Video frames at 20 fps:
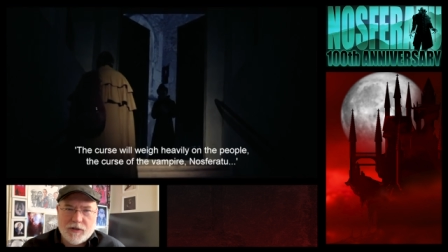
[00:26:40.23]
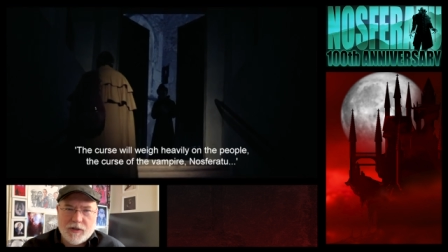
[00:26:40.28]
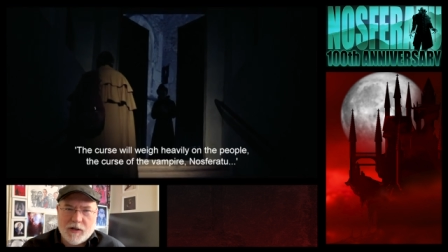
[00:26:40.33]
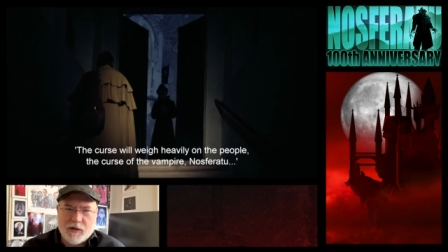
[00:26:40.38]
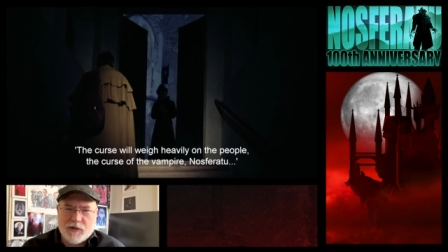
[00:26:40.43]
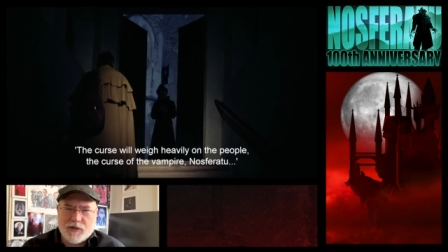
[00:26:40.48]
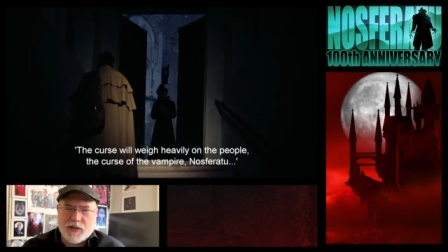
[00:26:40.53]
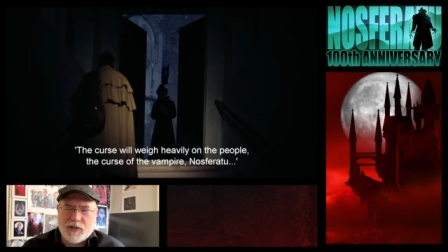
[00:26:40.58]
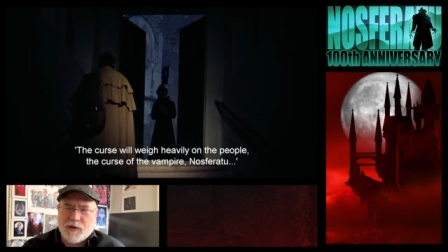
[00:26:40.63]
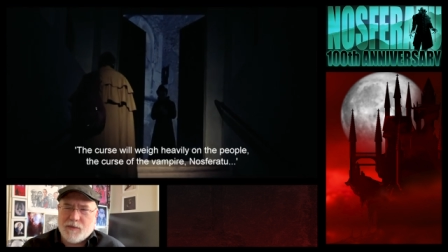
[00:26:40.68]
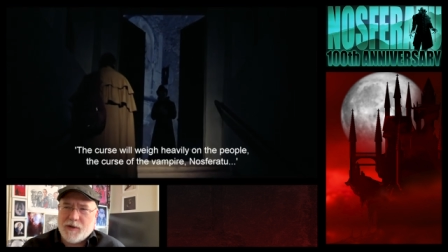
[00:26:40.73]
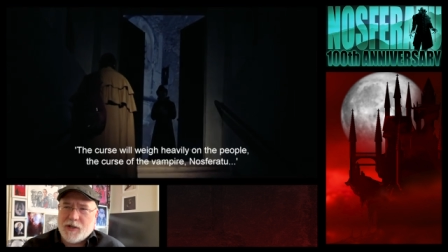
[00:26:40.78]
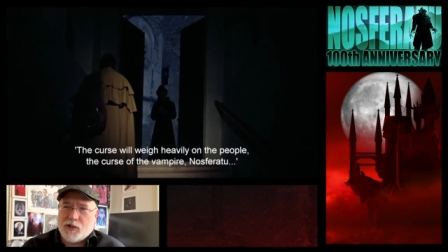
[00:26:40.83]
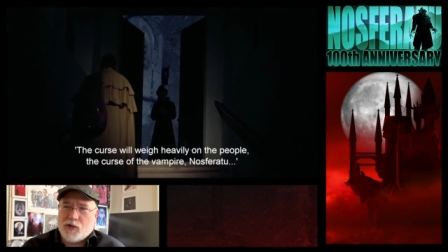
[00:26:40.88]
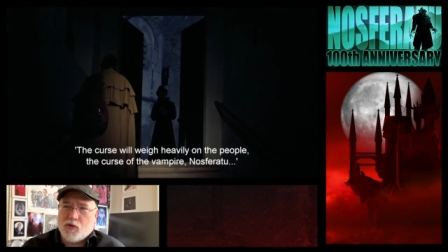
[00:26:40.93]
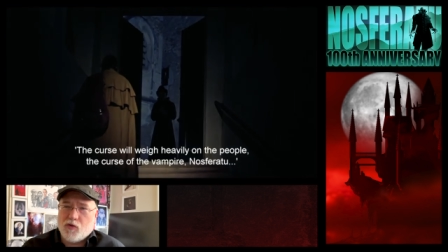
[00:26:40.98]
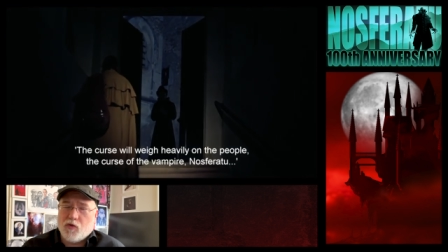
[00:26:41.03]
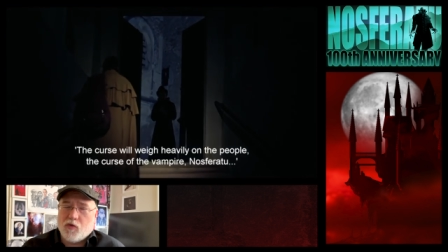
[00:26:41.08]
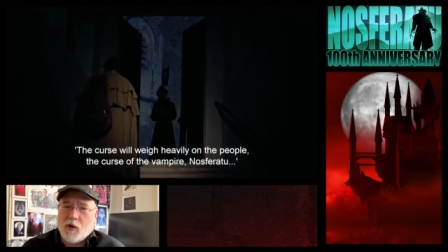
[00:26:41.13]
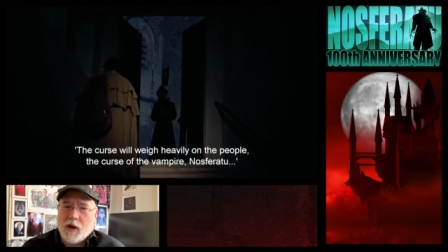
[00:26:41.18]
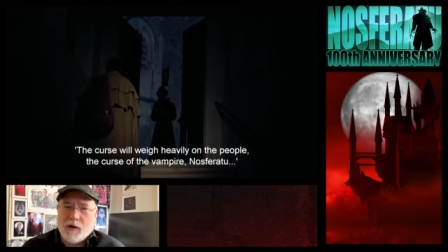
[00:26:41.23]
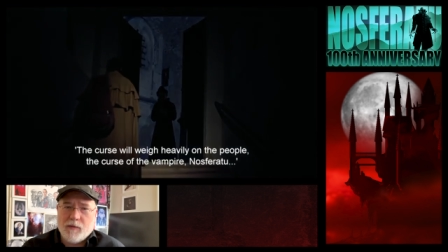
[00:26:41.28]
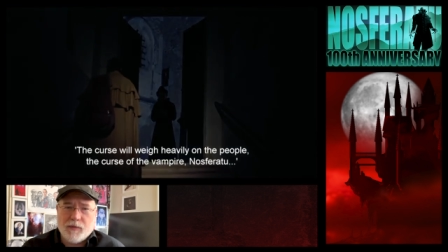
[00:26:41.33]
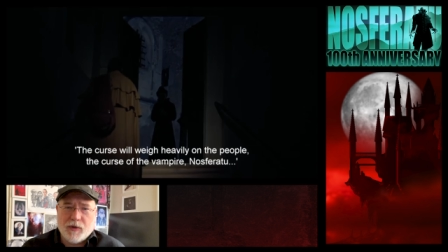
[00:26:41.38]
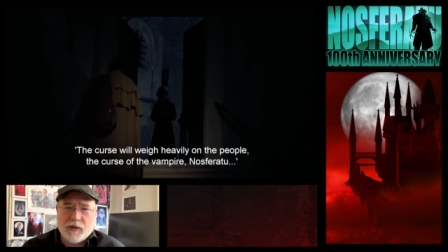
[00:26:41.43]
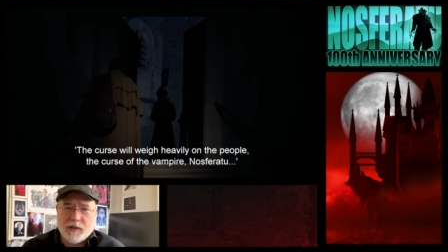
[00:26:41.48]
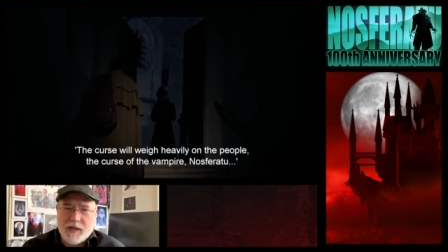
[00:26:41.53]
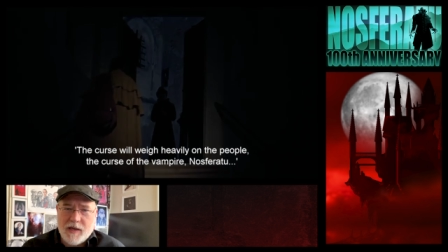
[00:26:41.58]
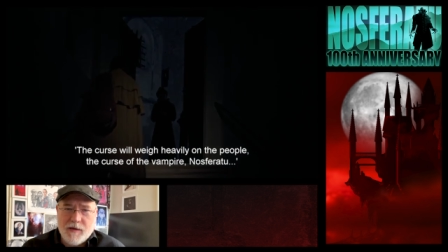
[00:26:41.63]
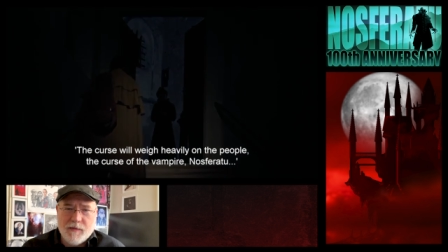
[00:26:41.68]
There is some
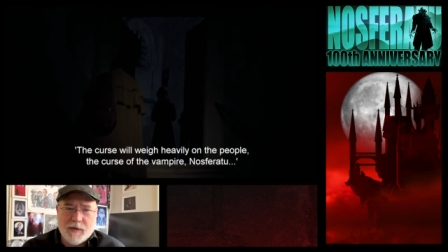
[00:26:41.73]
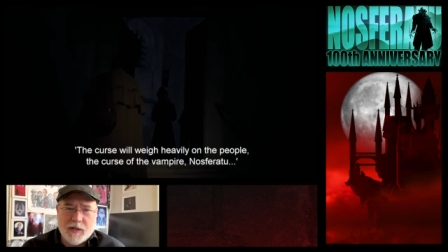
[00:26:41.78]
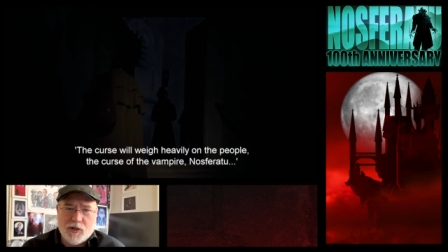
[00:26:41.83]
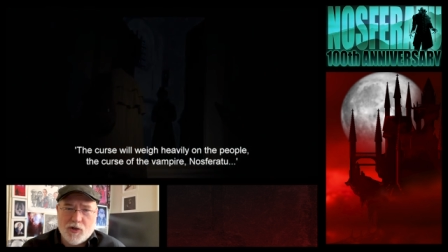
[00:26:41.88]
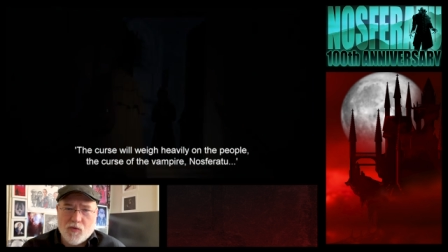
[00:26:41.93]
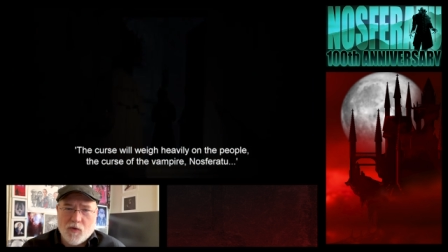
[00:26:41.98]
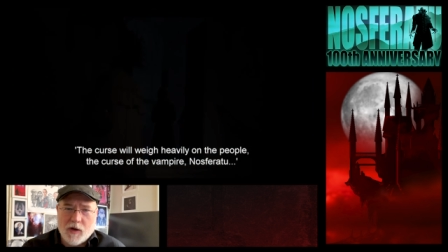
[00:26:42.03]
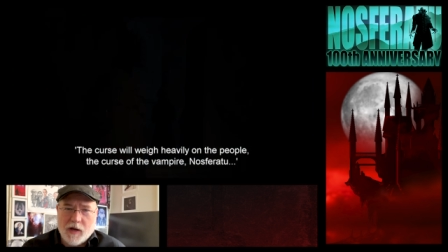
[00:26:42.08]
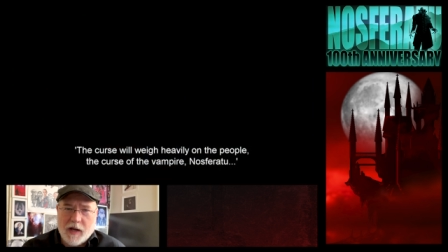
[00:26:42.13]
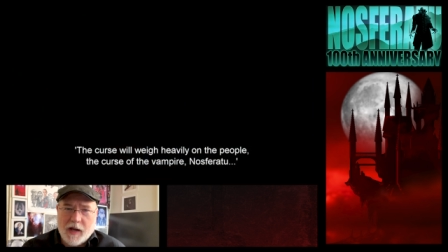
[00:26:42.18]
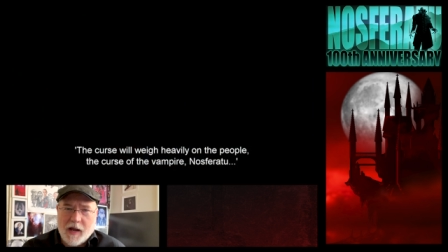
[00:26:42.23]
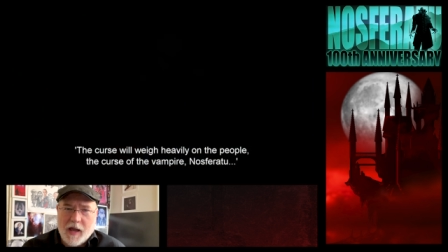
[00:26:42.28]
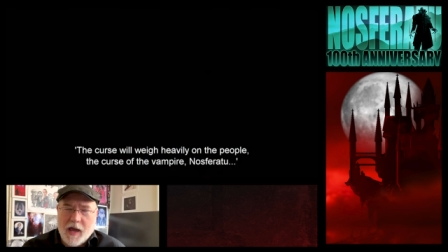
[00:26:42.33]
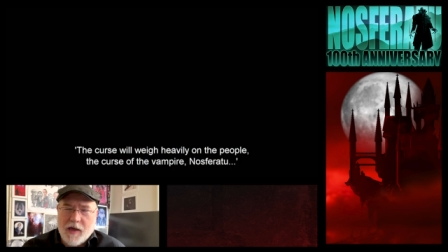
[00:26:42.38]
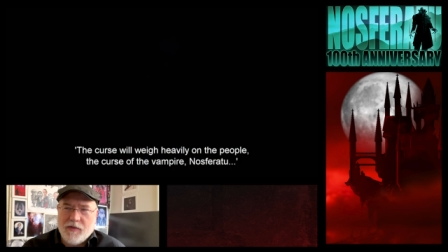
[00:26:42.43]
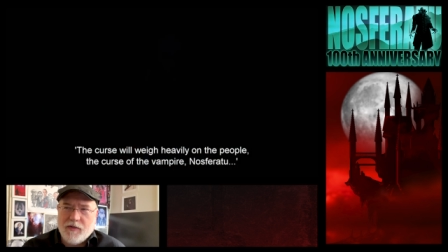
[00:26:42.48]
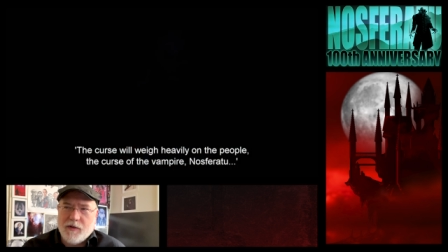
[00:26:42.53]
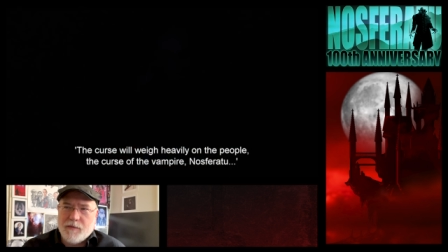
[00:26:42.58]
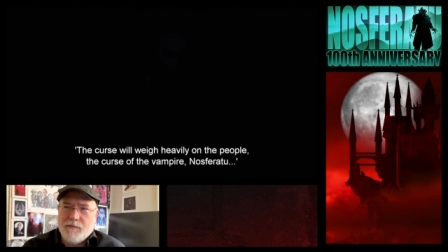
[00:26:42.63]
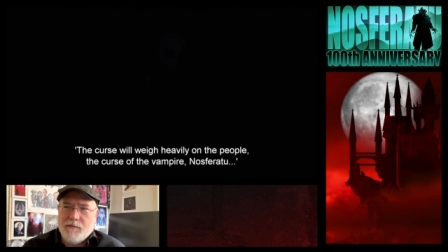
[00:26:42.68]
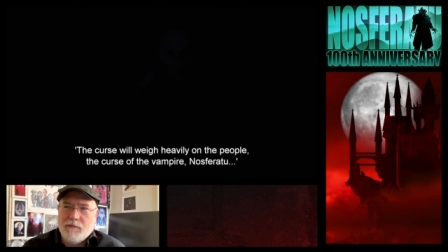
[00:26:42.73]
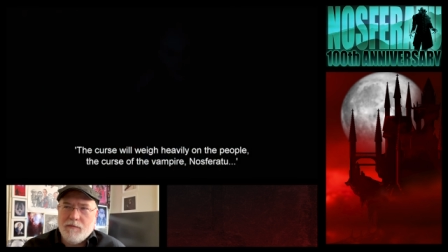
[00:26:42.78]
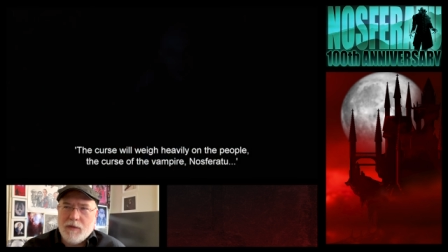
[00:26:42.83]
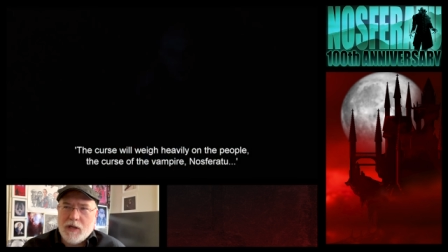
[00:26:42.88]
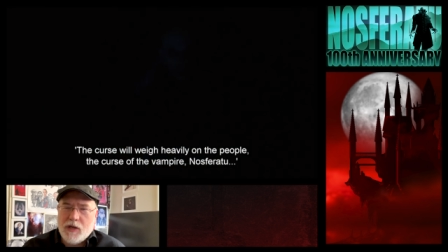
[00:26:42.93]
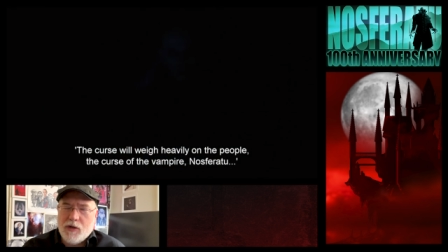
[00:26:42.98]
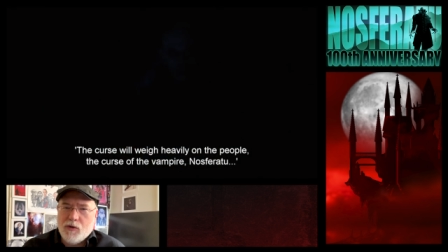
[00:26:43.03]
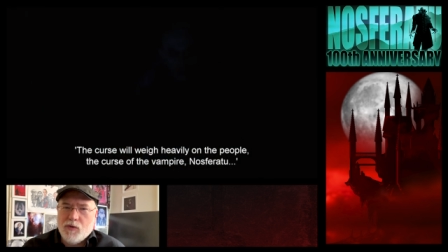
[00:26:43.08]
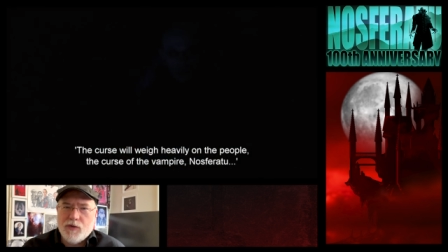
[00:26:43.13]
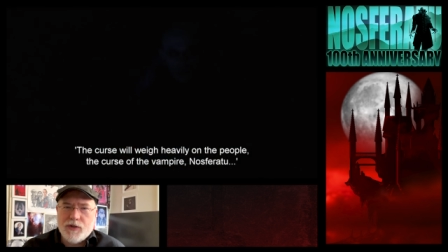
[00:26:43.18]
incredible imagery, and the
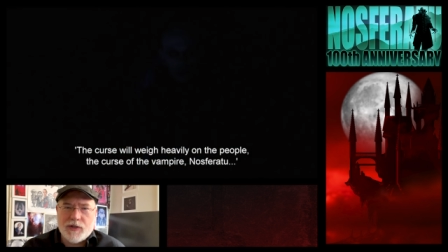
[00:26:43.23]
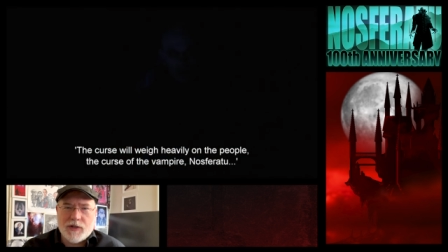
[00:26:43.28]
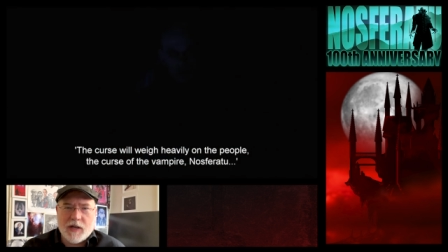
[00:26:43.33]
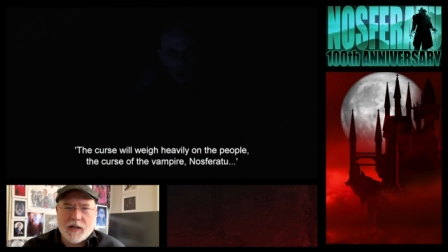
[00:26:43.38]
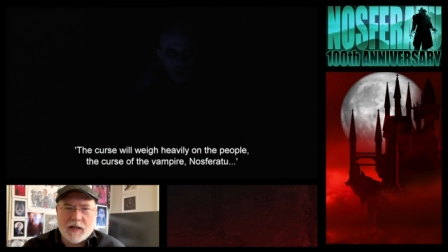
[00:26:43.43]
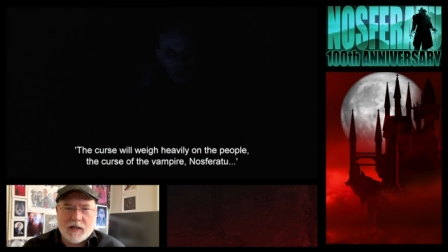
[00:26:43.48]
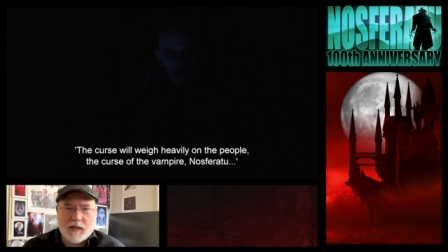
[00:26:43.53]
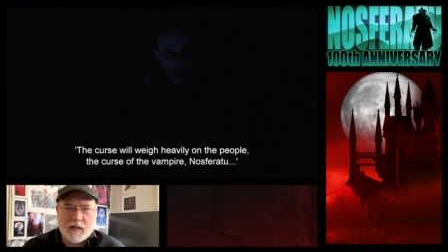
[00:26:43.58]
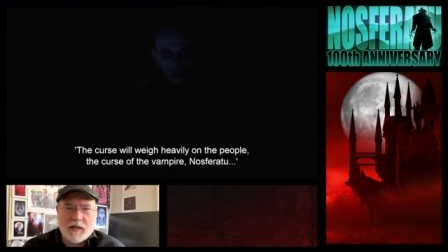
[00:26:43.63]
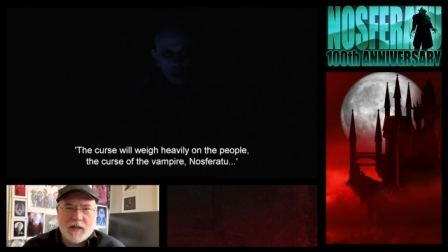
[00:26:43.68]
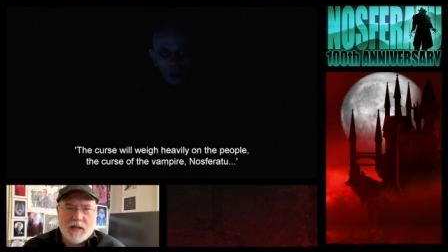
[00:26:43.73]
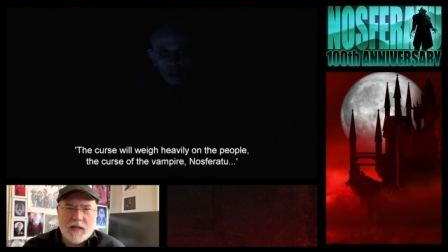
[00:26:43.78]
music